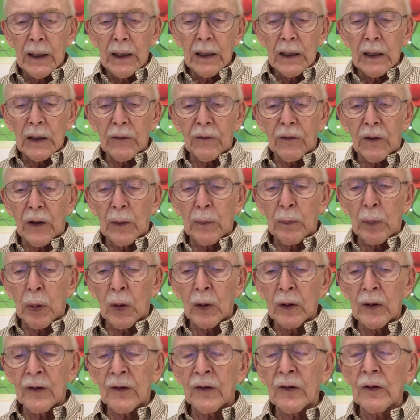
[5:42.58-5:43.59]
If I
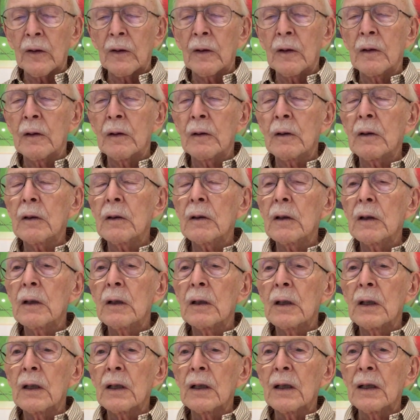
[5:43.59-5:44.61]
poisoned
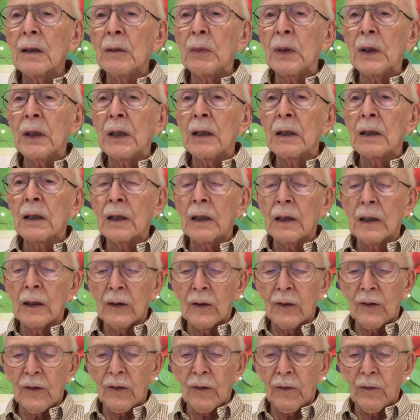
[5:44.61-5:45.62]
the
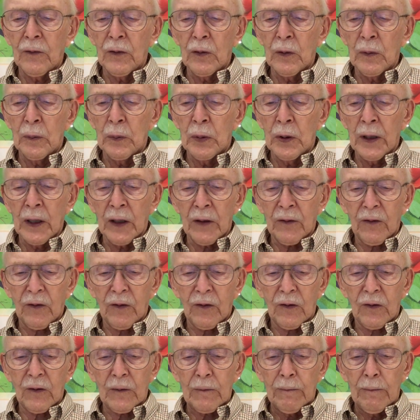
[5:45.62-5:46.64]
beginnings of your
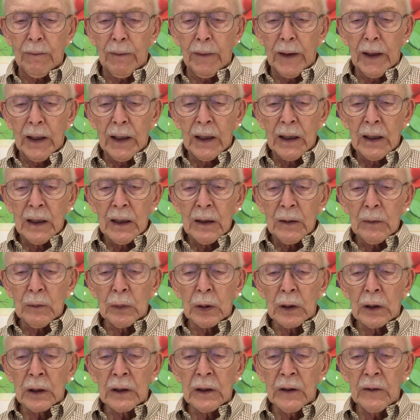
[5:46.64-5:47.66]
breaths,
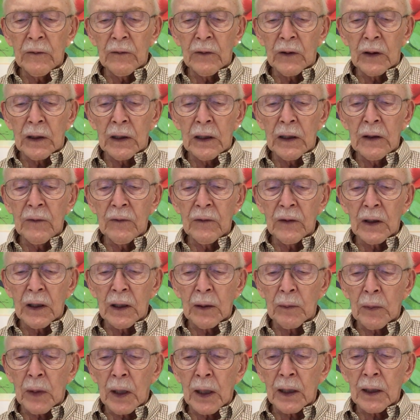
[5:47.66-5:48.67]
believe that even in
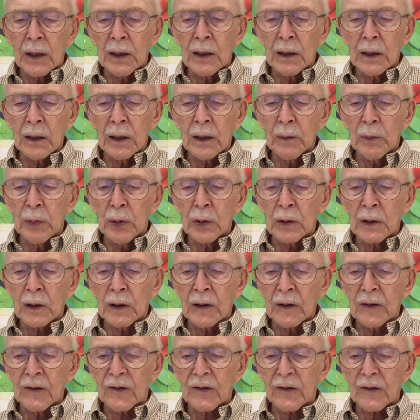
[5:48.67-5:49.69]
my
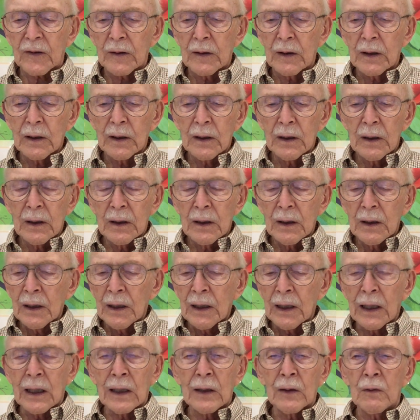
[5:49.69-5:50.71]
deliberateness,
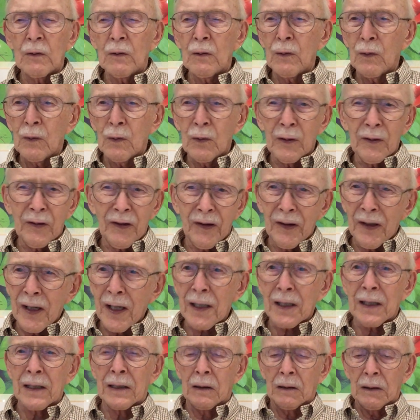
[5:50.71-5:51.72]
I was
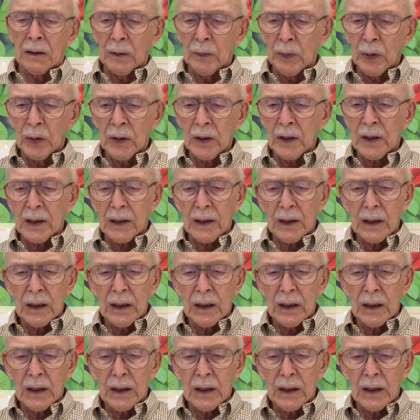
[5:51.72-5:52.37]
not deliberate.